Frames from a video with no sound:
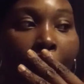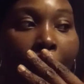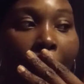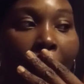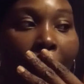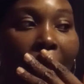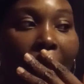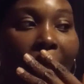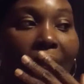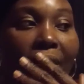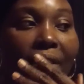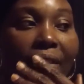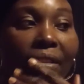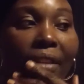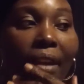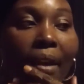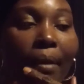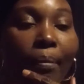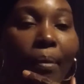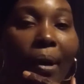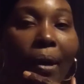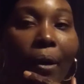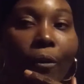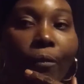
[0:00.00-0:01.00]
he
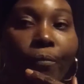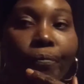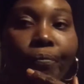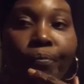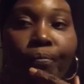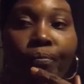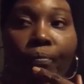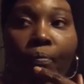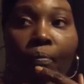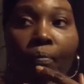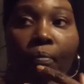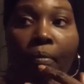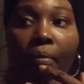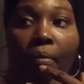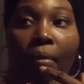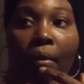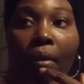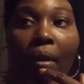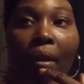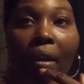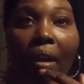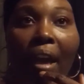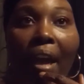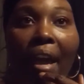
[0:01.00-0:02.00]
said, well,
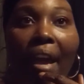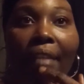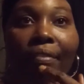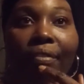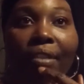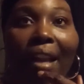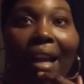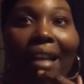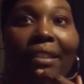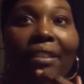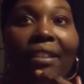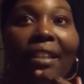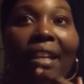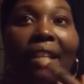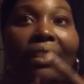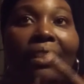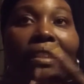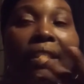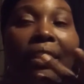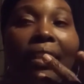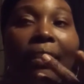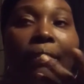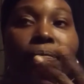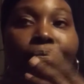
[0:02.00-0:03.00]
after I said,
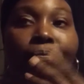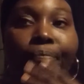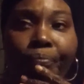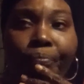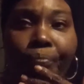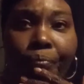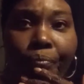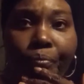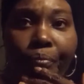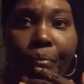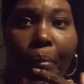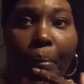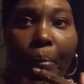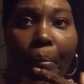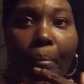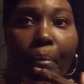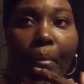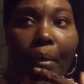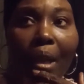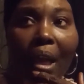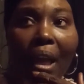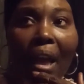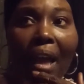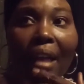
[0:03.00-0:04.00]
then
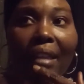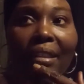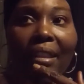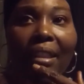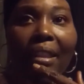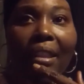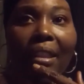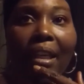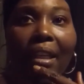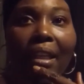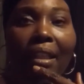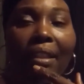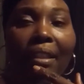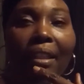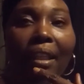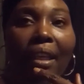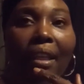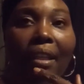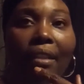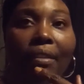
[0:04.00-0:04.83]
I said they they